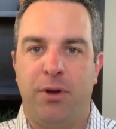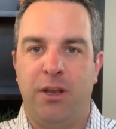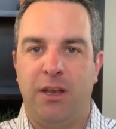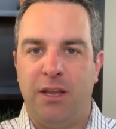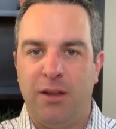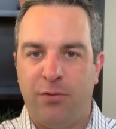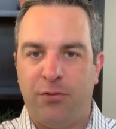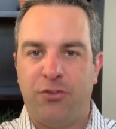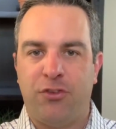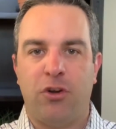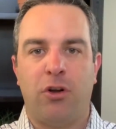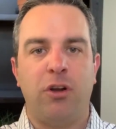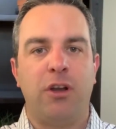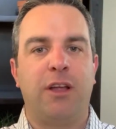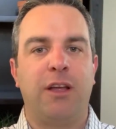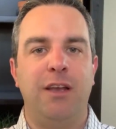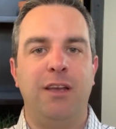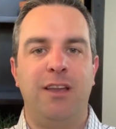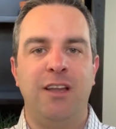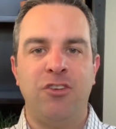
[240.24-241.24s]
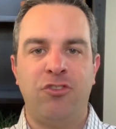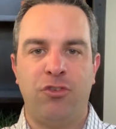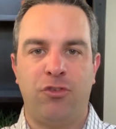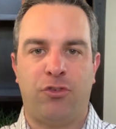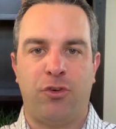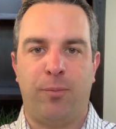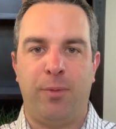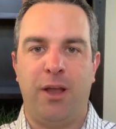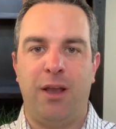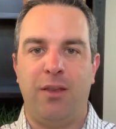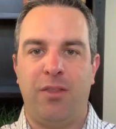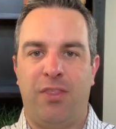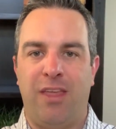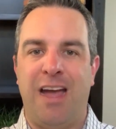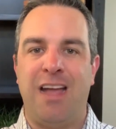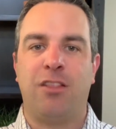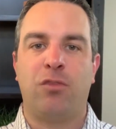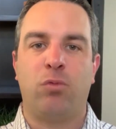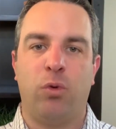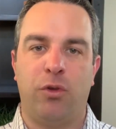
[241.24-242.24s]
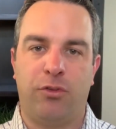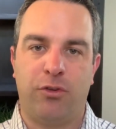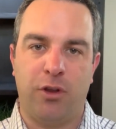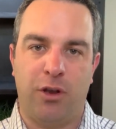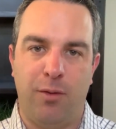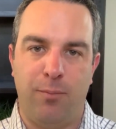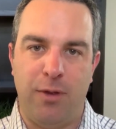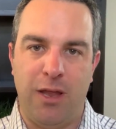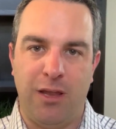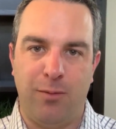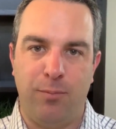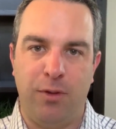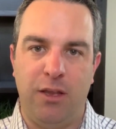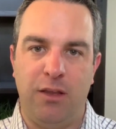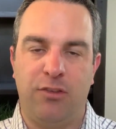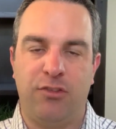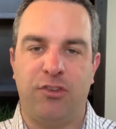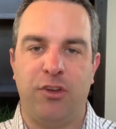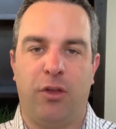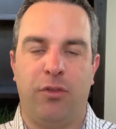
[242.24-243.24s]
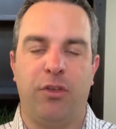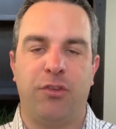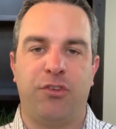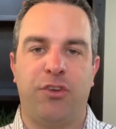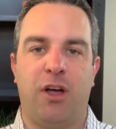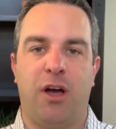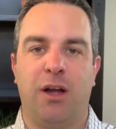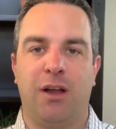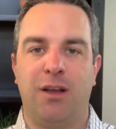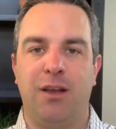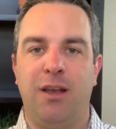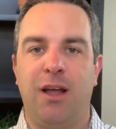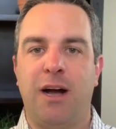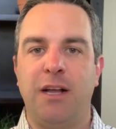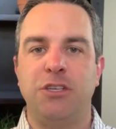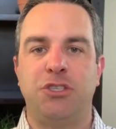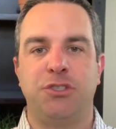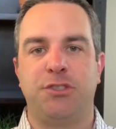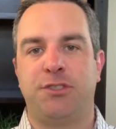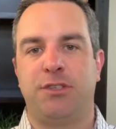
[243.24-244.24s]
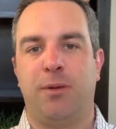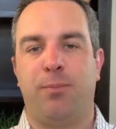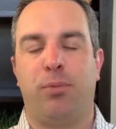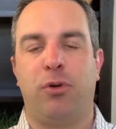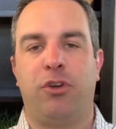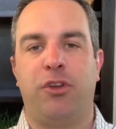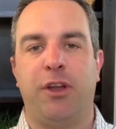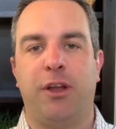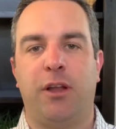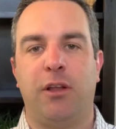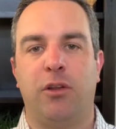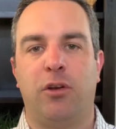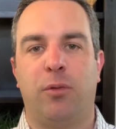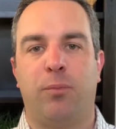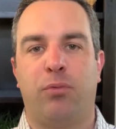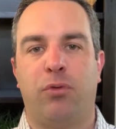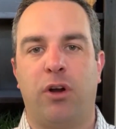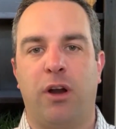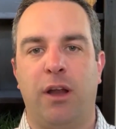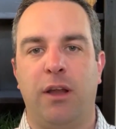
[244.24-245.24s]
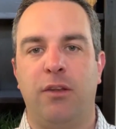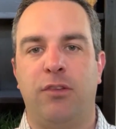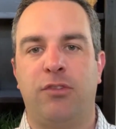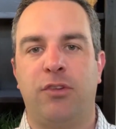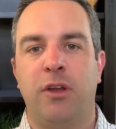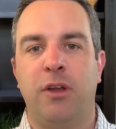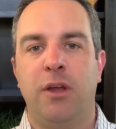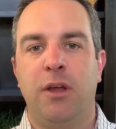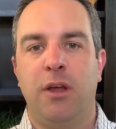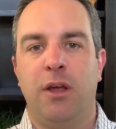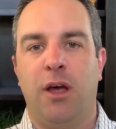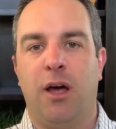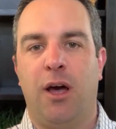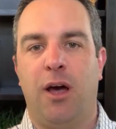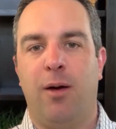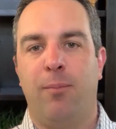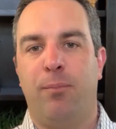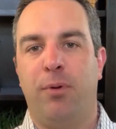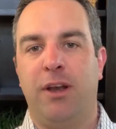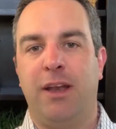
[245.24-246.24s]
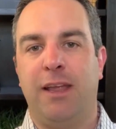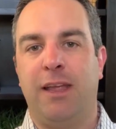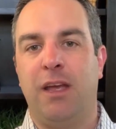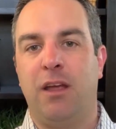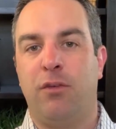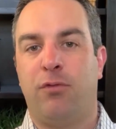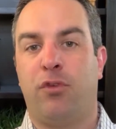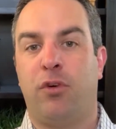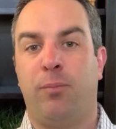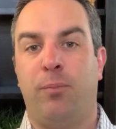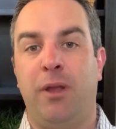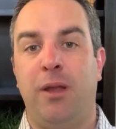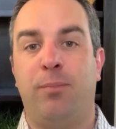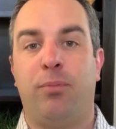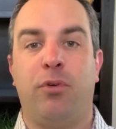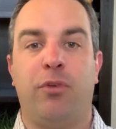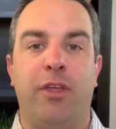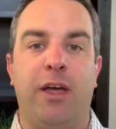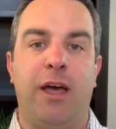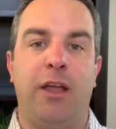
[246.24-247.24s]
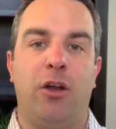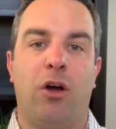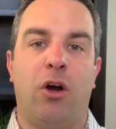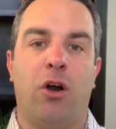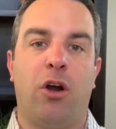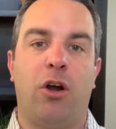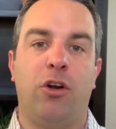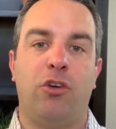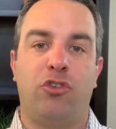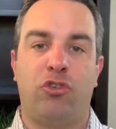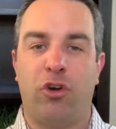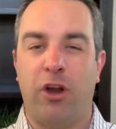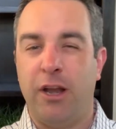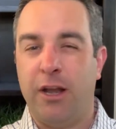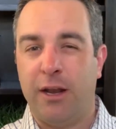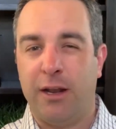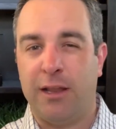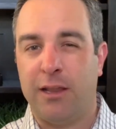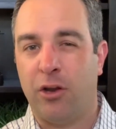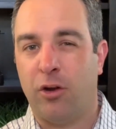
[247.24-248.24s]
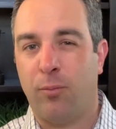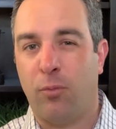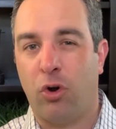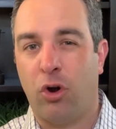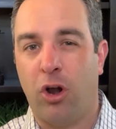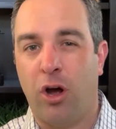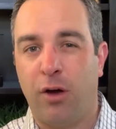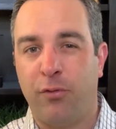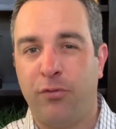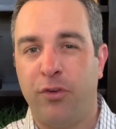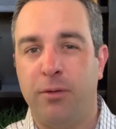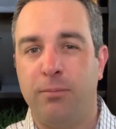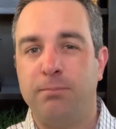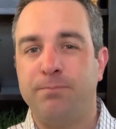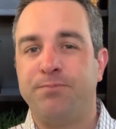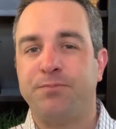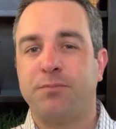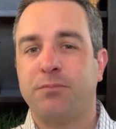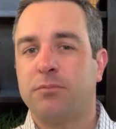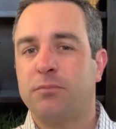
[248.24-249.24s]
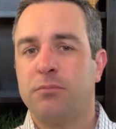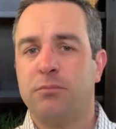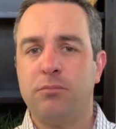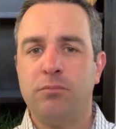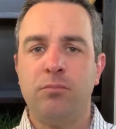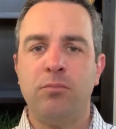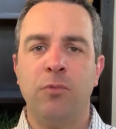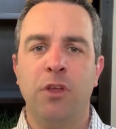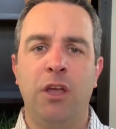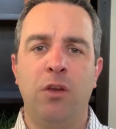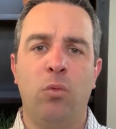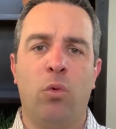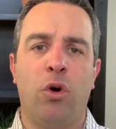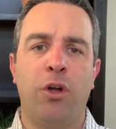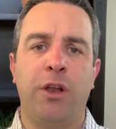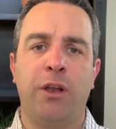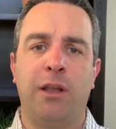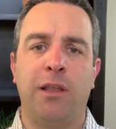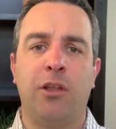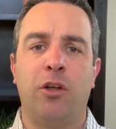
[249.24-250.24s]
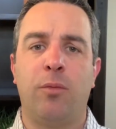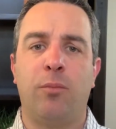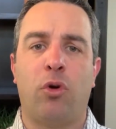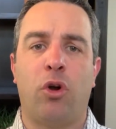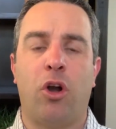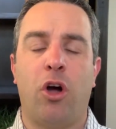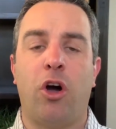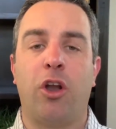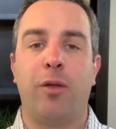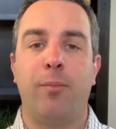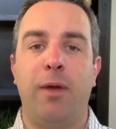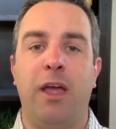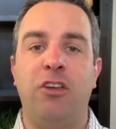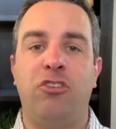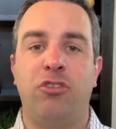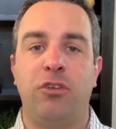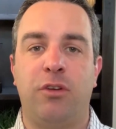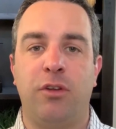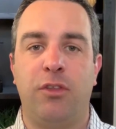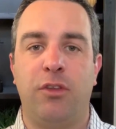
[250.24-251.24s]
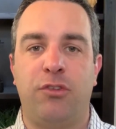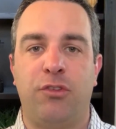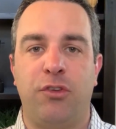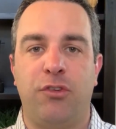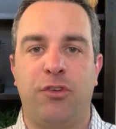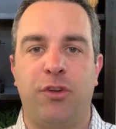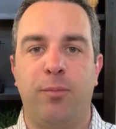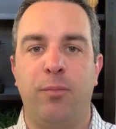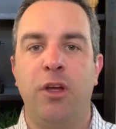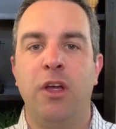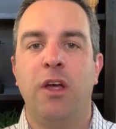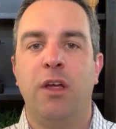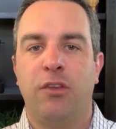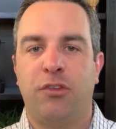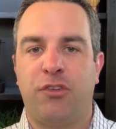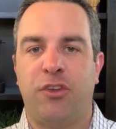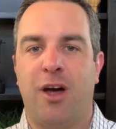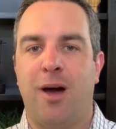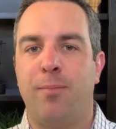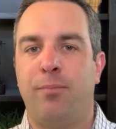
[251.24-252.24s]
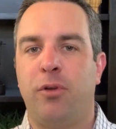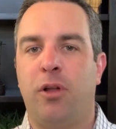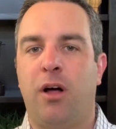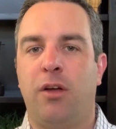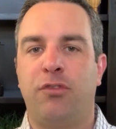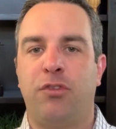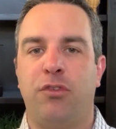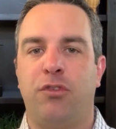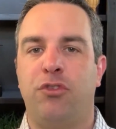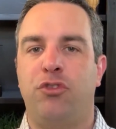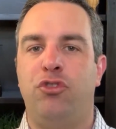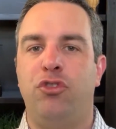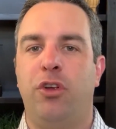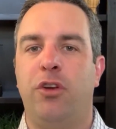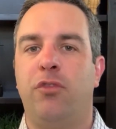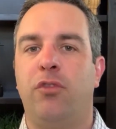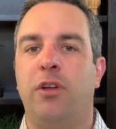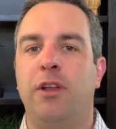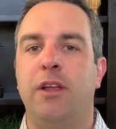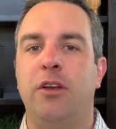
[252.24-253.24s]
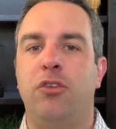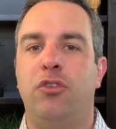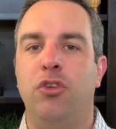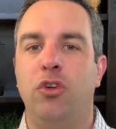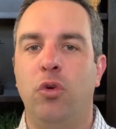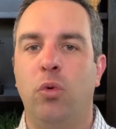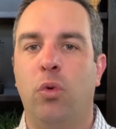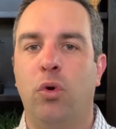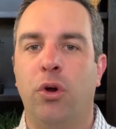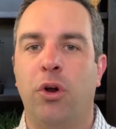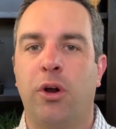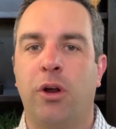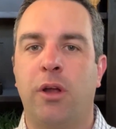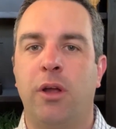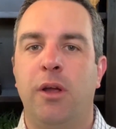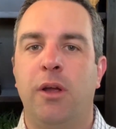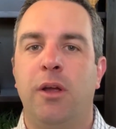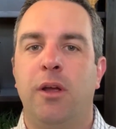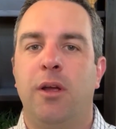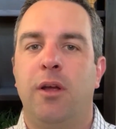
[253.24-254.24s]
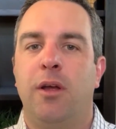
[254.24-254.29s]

But if certain conditions are met, that's what's going to make me sell the stock, not just a particular price. But again, for people that are trading a little more often and wanted a little more automation to the system, stop losses generally do work